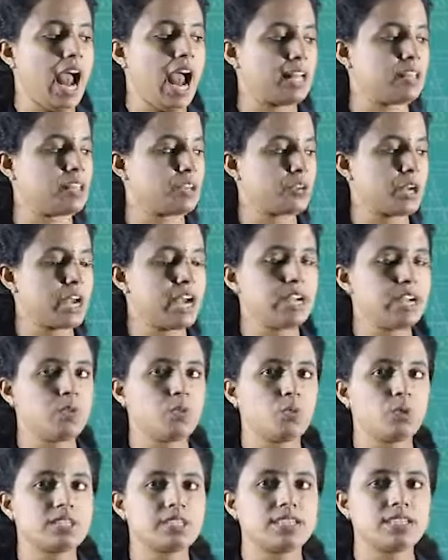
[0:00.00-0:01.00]
and the
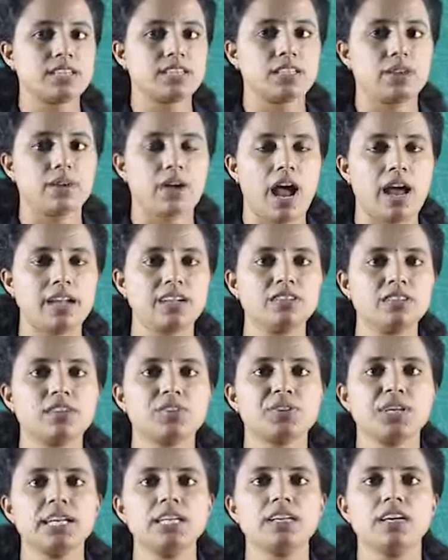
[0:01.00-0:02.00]
red, which is at the
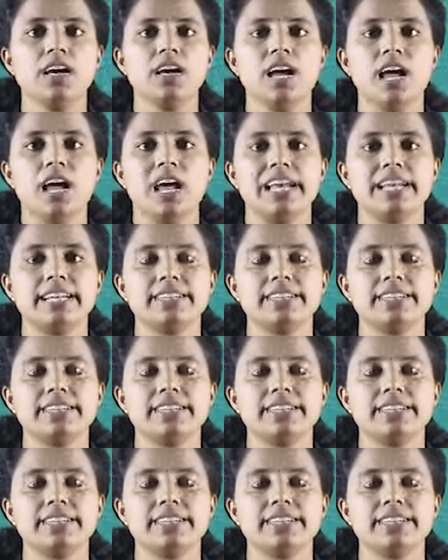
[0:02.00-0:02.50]
another end,